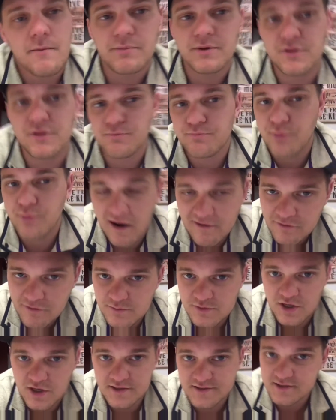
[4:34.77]
But
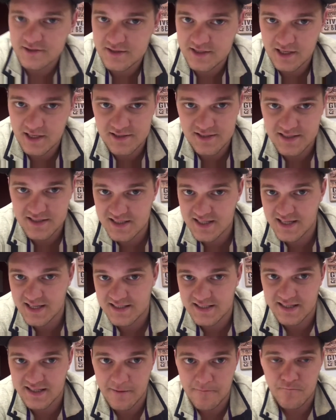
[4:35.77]
Proverbs also tells us
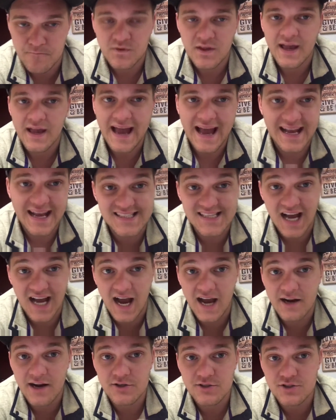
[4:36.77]
this, that as
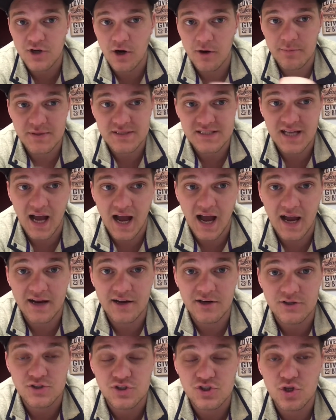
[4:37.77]
iron sharpens
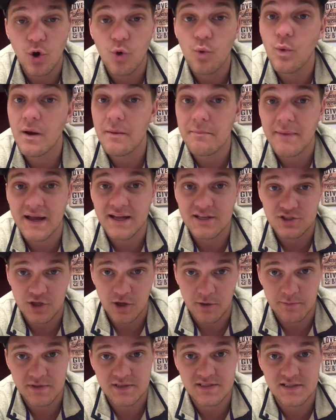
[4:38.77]
iron, so one man
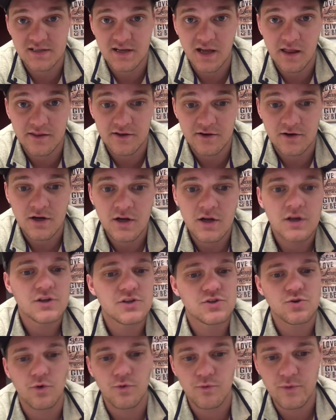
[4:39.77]
sharpens another.
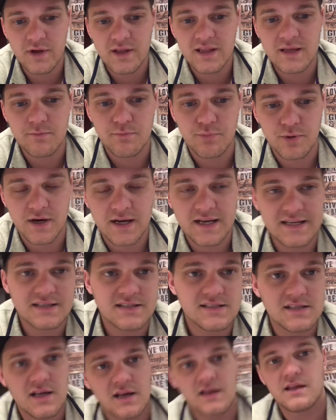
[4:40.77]
So it really
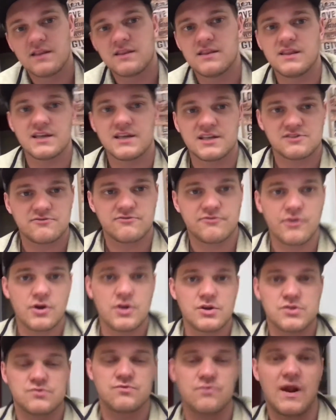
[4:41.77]
brings this
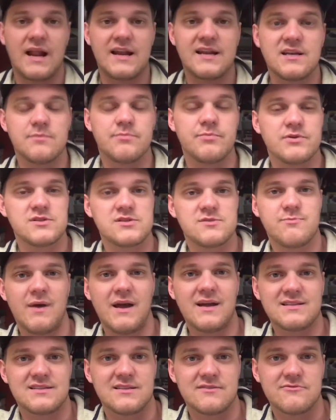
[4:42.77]
verse right into
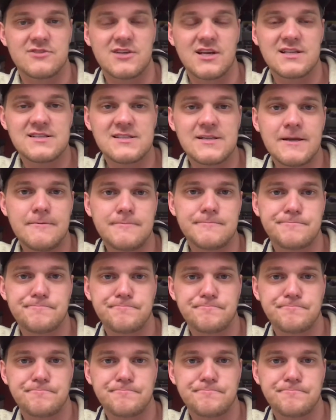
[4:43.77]
perspective, doesn't it?